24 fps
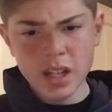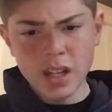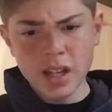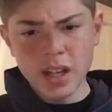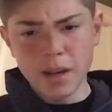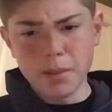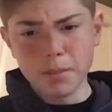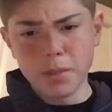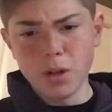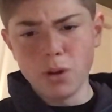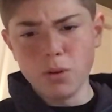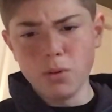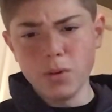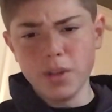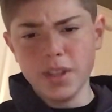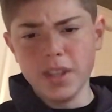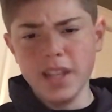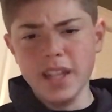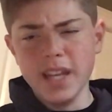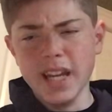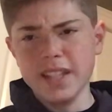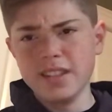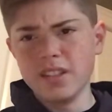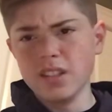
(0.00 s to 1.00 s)
I'm going with
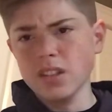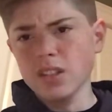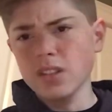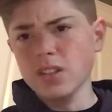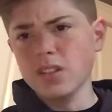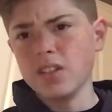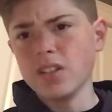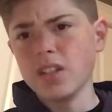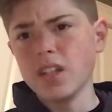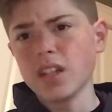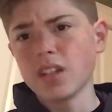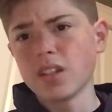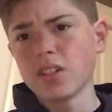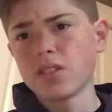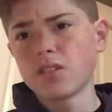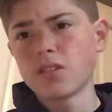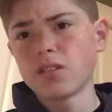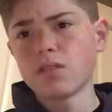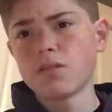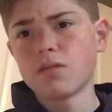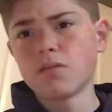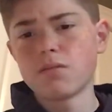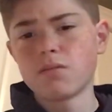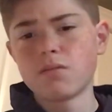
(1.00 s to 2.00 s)
Nets in 6.
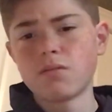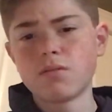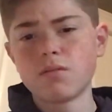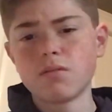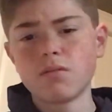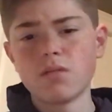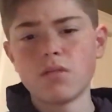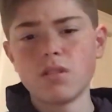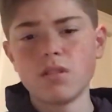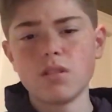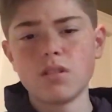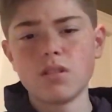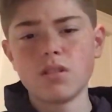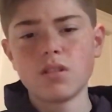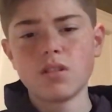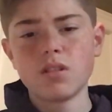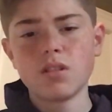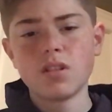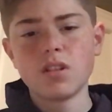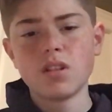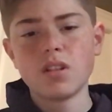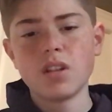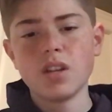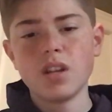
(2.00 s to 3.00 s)

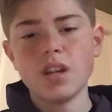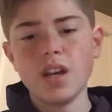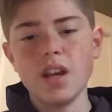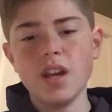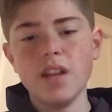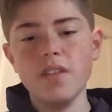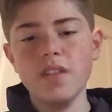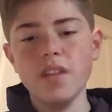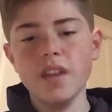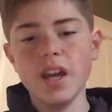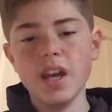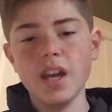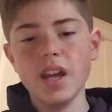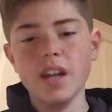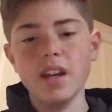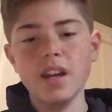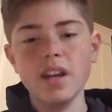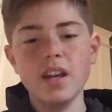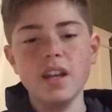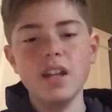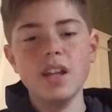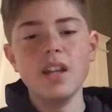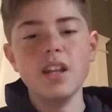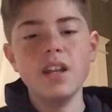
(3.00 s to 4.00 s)
And then
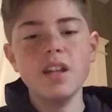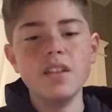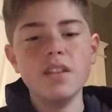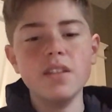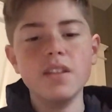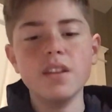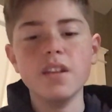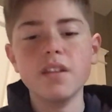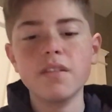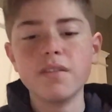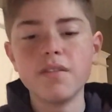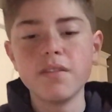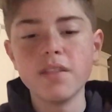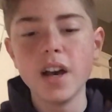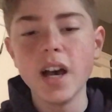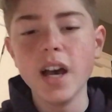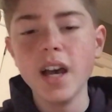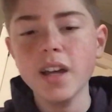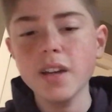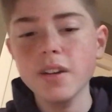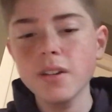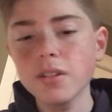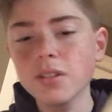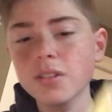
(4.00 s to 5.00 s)
in the
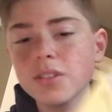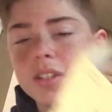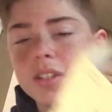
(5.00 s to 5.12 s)
finals,